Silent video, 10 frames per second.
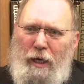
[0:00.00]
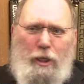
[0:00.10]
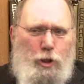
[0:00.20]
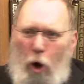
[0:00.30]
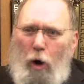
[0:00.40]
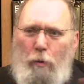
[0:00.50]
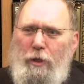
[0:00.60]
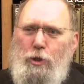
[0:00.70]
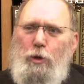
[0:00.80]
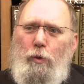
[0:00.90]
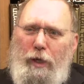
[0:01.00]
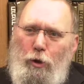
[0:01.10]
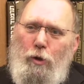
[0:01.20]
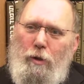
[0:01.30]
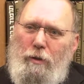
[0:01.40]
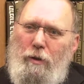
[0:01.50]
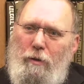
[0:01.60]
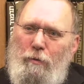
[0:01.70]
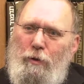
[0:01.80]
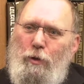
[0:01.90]
He's always doing good.
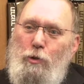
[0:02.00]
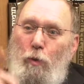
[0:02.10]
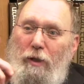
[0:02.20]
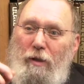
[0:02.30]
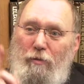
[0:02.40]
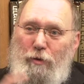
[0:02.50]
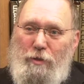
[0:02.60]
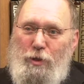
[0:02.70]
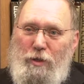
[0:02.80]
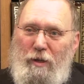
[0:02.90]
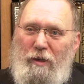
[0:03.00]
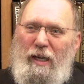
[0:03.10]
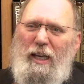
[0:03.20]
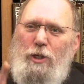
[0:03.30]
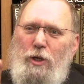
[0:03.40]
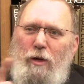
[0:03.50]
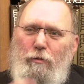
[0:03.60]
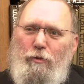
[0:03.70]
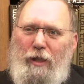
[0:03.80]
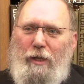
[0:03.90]
There's one difference. He's
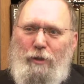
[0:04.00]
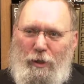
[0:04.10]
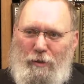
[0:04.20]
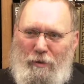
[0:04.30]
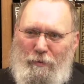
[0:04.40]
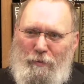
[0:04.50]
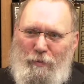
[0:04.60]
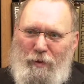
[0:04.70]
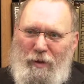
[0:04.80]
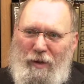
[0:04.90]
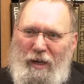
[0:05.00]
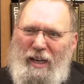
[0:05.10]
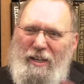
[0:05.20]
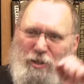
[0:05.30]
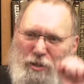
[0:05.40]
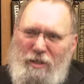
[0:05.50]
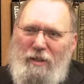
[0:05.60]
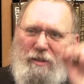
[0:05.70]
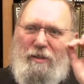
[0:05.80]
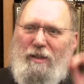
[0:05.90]
conflicted. He
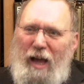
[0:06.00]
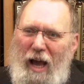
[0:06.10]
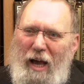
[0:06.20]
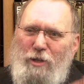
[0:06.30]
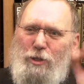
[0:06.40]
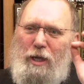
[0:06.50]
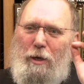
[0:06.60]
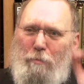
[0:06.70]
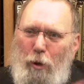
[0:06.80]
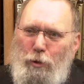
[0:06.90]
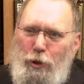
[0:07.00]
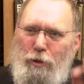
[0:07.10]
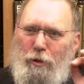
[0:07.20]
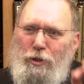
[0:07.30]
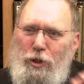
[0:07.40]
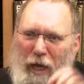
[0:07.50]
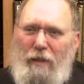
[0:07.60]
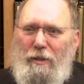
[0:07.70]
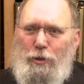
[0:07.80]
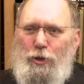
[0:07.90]
still has the emotional
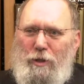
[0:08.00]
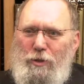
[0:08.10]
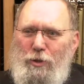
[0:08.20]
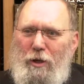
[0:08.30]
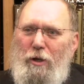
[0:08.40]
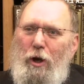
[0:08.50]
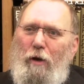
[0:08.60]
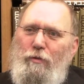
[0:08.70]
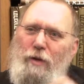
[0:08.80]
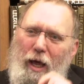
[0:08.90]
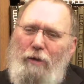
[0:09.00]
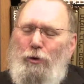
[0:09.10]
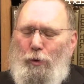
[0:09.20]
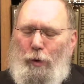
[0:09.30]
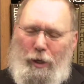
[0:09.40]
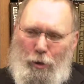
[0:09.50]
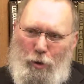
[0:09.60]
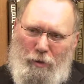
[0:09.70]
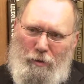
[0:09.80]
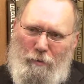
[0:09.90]
challenges of not doing
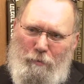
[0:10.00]
good.